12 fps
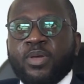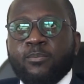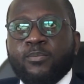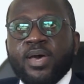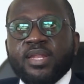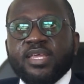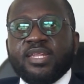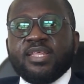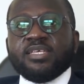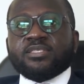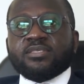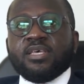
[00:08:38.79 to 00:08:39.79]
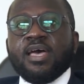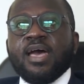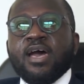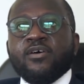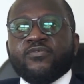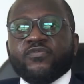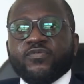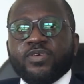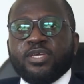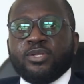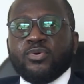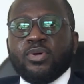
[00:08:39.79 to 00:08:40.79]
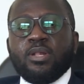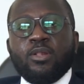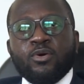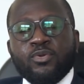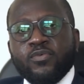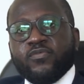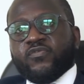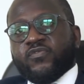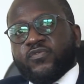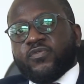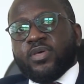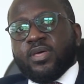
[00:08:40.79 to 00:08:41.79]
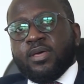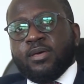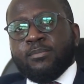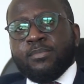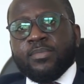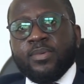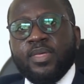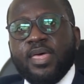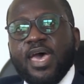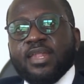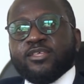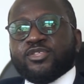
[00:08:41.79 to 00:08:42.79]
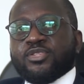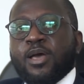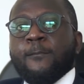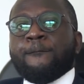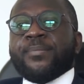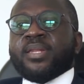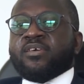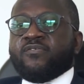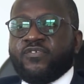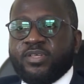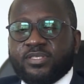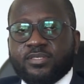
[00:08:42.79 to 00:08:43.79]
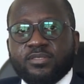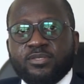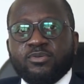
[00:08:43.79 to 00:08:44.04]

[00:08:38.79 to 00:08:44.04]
but it does have, a lot of additional benefits.